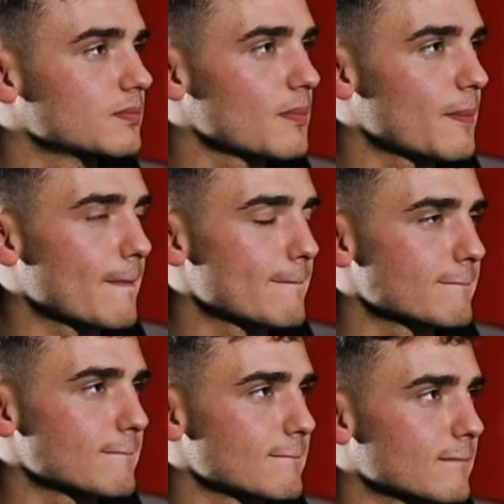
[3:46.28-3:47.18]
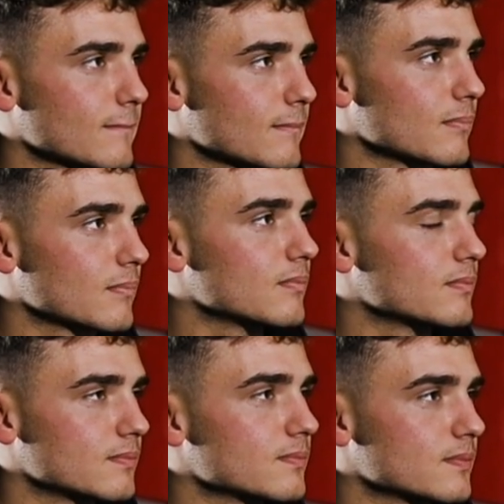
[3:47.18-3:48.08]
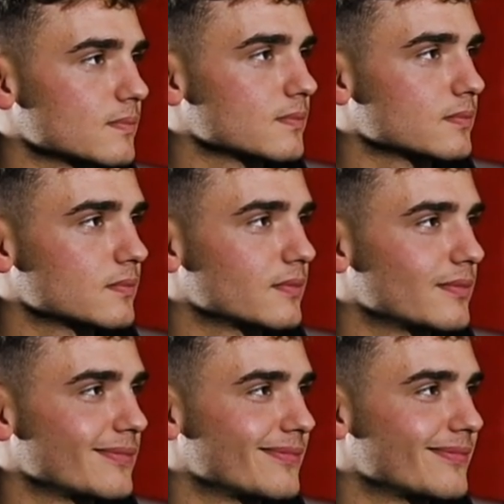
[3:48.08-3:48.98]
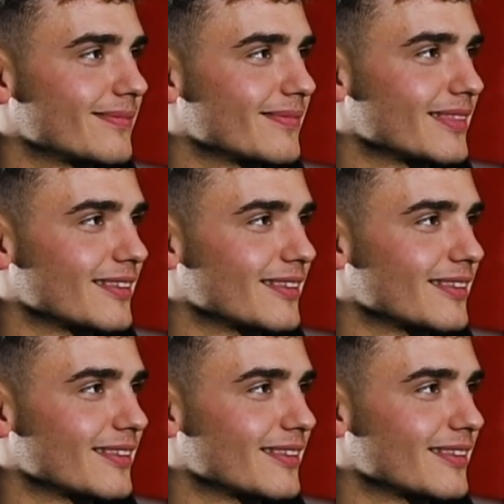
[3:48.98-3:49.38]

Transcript: (not speaking)